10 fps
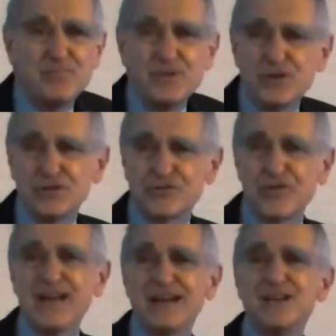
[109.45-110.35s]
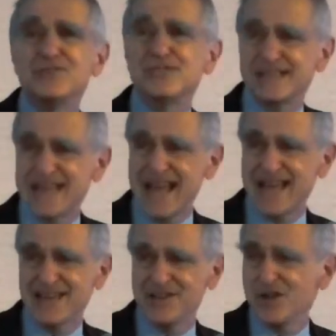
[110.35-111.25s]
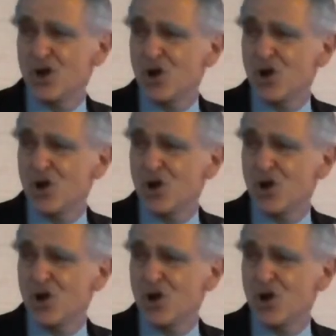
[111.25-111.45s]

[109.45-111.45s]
because trying to understand